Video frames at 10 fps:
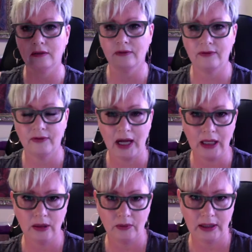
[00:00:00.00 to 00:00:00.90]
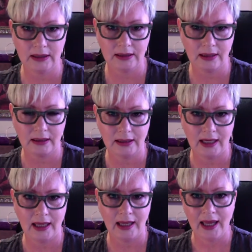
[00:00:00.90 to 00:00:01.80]
following
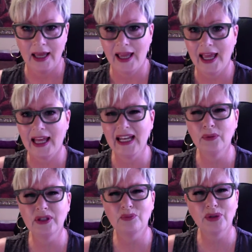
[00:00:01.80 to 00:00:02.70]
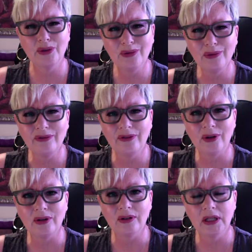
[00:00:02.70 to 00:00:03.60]
Sunday. And it was
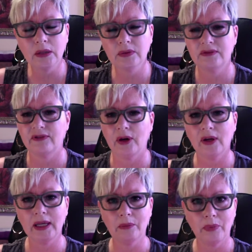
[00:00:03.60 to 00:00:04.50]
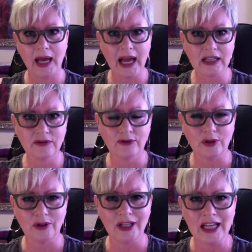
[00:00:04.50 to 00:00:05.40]
beautiful. It was very
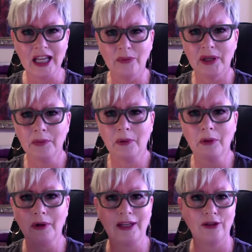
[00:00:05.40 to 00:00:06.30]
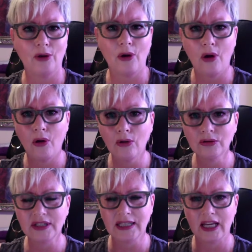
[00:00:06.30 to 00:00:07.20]
impactful. People were in their
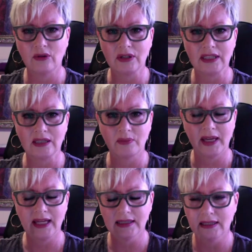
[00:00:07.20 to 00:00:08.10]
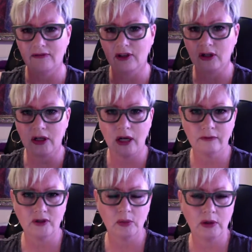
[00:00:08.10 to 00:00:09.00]
own sacred space. They felt
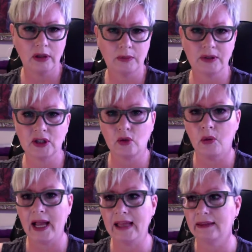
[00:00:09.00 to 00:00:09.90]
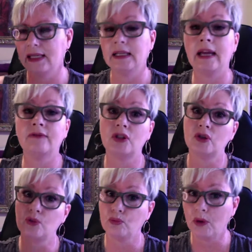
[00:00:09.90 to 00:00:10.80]
comfortable. It was quiet. They didn't have to
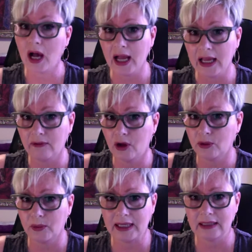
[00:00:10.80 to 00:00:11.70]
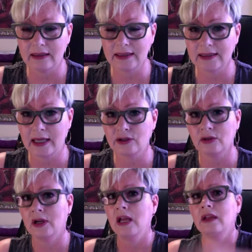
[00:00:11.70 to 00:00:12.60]
drive all the way to the
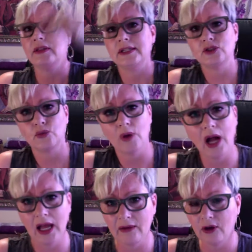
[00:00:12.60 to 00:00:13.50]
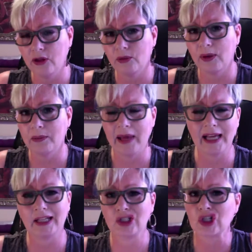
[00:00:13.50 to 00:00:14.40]
center, then drive all the way
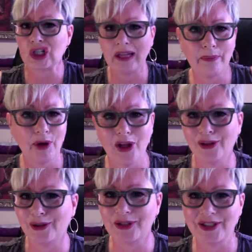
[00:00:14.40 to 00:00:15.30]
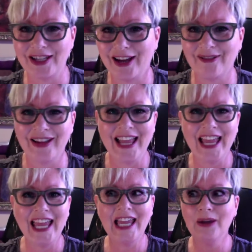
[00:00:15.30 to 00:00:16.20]
back and schlep all their stuff.
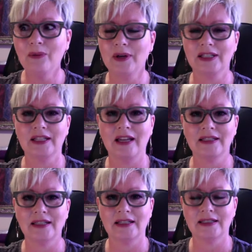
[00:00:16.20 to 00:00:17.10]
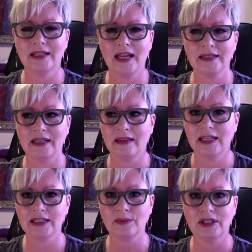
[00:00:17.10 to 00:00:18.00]
It was a success. And
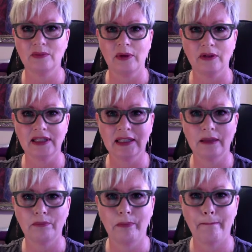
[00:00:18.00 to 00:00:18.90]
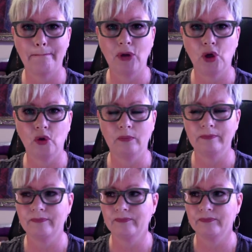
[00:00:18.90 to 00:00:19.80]
that's when Spirit said, boom,
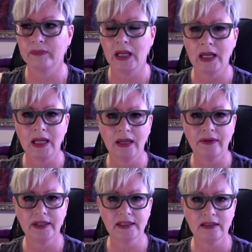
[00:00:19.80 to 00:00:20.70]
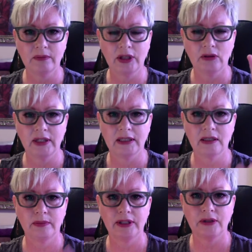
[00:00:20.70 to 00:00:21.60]
this is what you need to
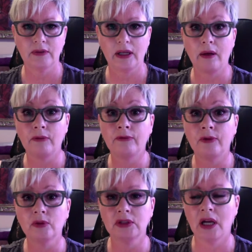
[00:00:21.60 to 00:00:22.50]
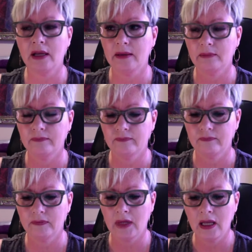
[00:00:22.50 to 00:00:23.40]
be doing full time.
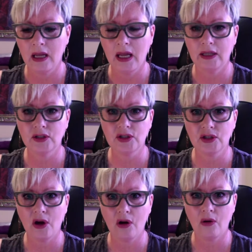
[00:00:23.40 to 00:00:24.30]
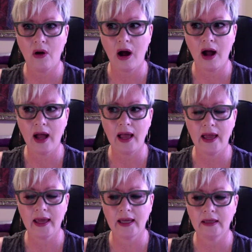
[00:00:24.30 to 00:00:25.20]
And so
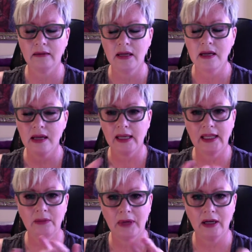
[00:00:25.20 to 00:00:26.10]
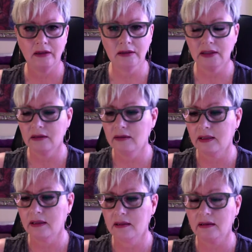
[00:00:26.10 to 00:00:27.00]
I emailed
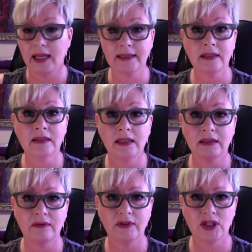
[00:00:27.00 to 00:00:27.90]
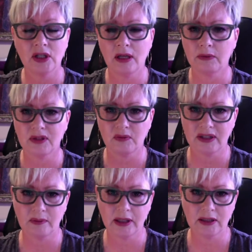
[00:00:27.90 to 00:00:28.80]
the licensing division that was
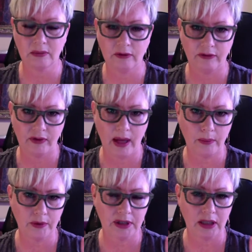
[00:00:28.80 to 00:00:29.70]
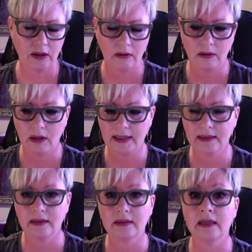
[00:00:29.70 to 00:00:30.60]
responsible for that particular
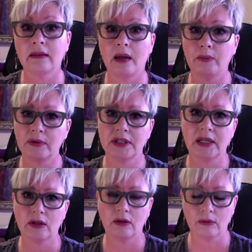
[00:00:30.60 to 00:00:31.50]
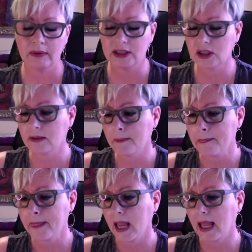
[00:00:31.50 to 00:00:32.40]
license in that particular region
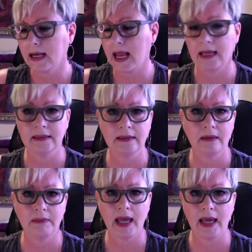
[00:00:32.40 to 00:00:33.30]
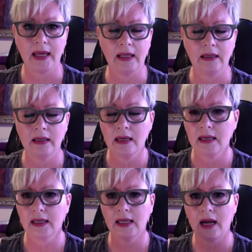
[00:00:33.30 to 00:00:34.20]
and asked them, hey,
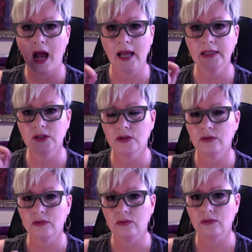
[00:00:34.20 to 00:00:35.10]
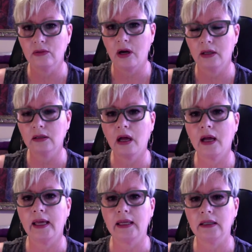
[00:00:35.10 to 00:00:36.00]
can I do
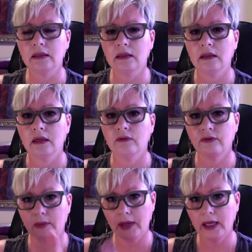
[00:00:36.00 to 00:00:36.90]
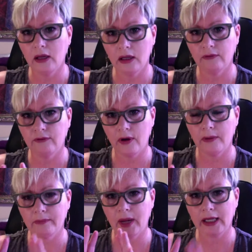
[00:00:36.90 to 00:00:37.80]
online from
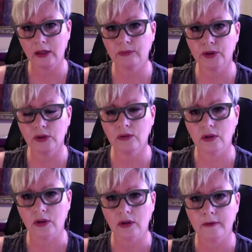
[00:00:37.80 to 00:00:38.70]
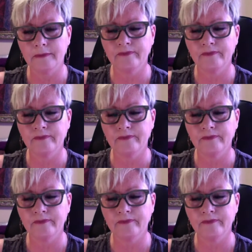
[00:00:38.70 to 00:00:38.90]
my computer